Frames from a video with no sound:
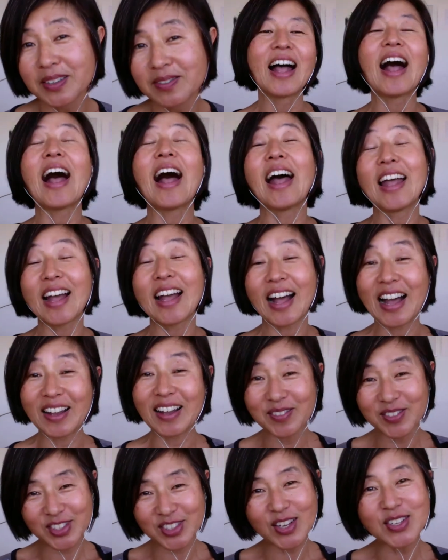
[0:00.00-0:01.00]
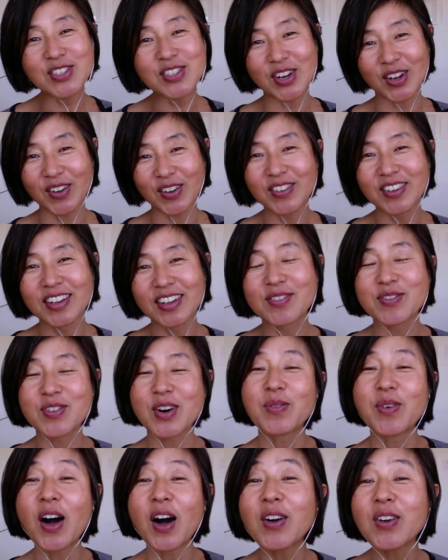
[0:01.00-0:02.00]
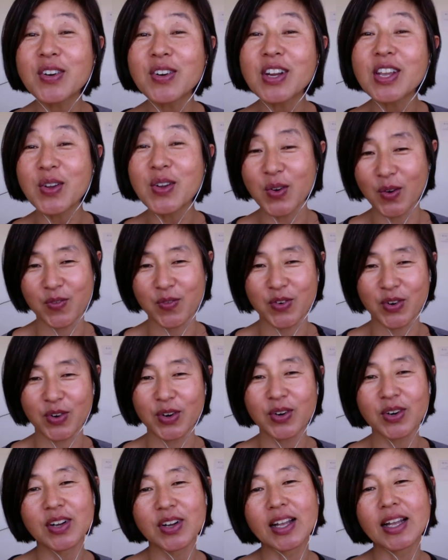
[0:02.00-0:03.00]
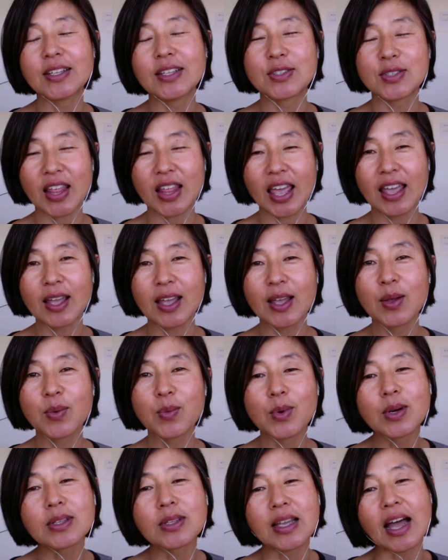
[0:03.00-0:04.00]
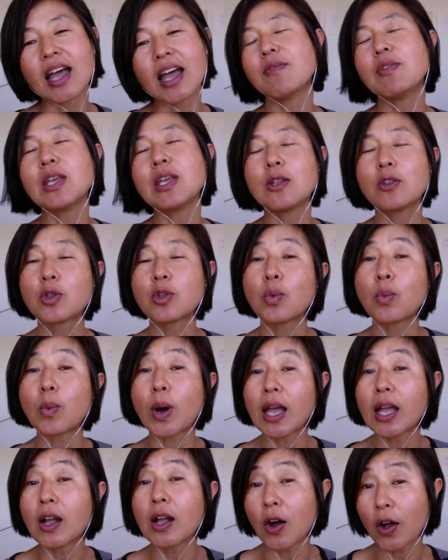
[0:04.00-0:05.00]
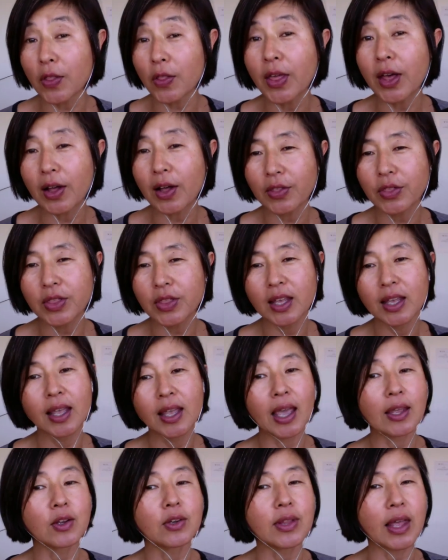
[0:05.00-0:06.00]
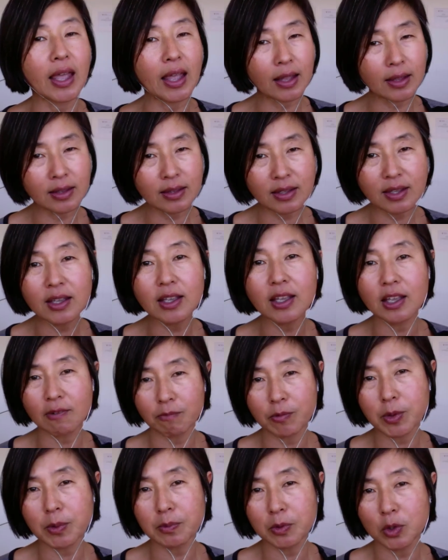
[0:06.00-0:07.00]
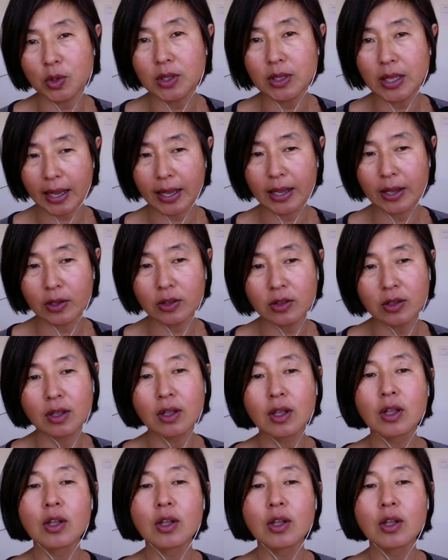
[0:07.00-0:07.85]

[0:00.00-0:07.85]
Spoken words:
Hi, I am Sanjam from Hungry Gopher, and today we're diving into why gut health and an anti-inflammatory diet